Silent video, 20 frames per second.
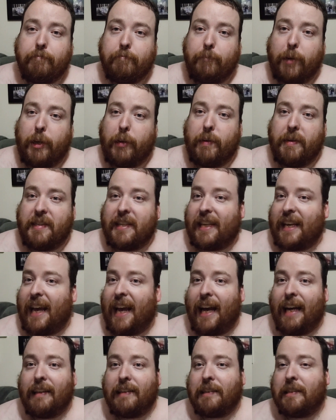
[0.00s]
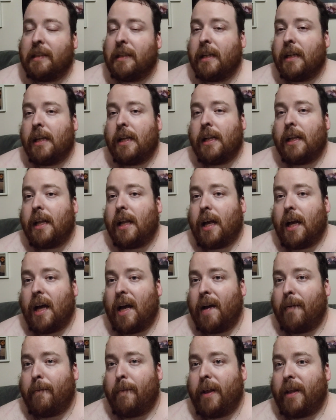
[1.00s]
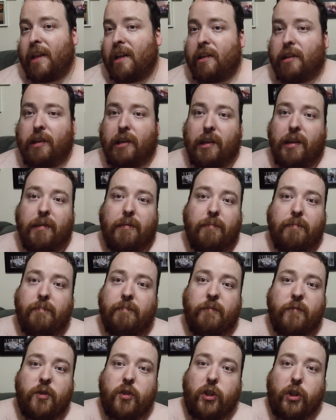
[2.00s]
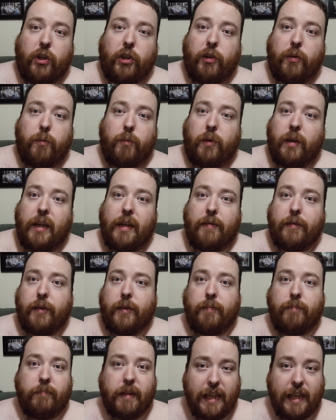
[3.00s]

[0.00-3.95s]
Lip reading: Whether it's a cat, another student, whatever,